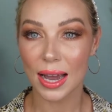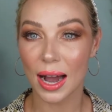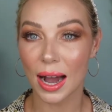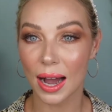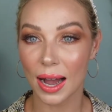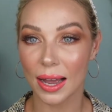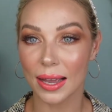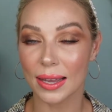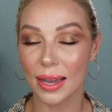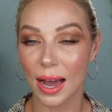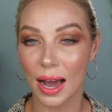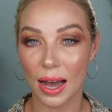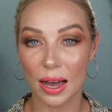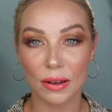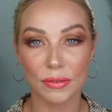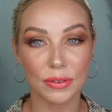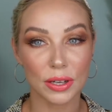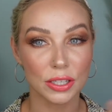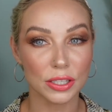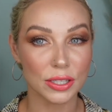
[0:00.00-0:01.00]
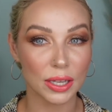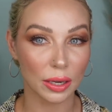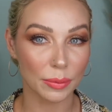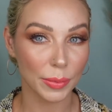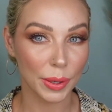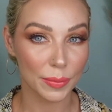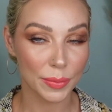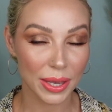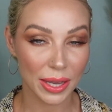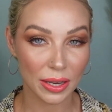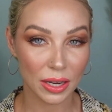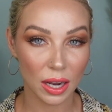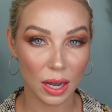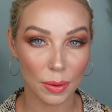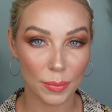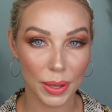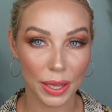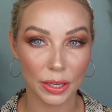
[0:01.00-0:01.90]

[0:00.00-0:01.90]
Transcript: I have done my makeup